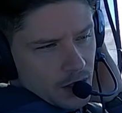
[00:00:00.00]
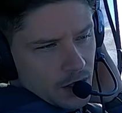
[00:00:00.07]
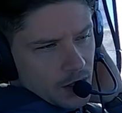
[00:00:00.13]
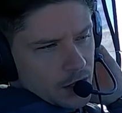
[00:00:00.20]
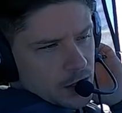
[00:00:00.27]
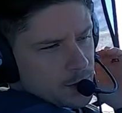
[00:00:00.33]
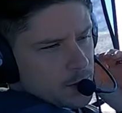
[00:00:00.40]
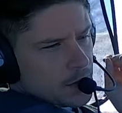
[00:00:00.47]

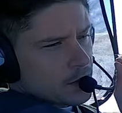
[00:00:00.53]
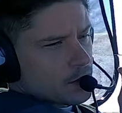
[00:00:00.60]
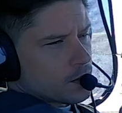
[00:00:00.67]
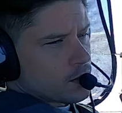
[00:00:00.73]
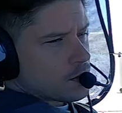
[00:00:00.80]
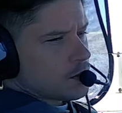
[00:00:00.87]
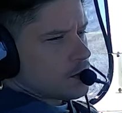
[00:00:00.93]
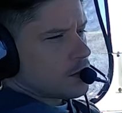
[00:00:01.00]
it's been
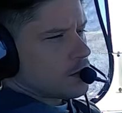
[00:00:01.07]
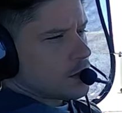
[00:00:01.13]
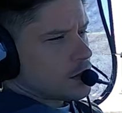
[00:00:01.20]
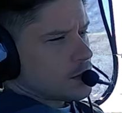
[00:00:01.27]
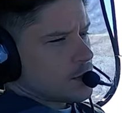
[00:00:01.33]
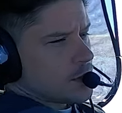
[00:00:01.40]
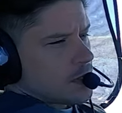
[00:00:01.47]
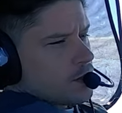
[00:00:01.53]
it's
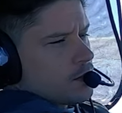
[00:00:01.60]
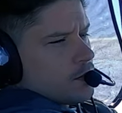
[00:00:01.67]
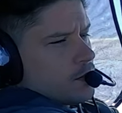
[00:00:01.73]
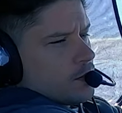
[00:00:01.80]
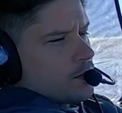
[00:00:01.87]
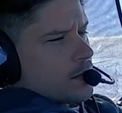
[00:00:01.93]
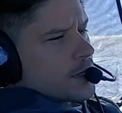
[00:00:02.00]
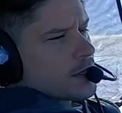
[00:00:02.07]
been
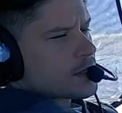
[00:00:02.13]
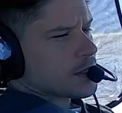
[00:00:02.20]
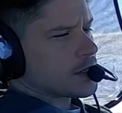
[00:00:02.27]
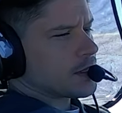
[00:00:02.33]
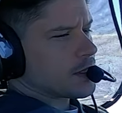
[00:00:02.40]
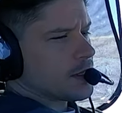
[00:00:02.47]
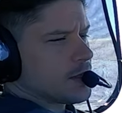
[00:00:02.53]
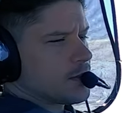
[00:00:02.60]

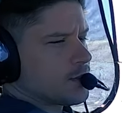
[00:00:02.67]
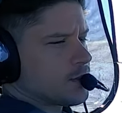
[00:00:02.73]
basically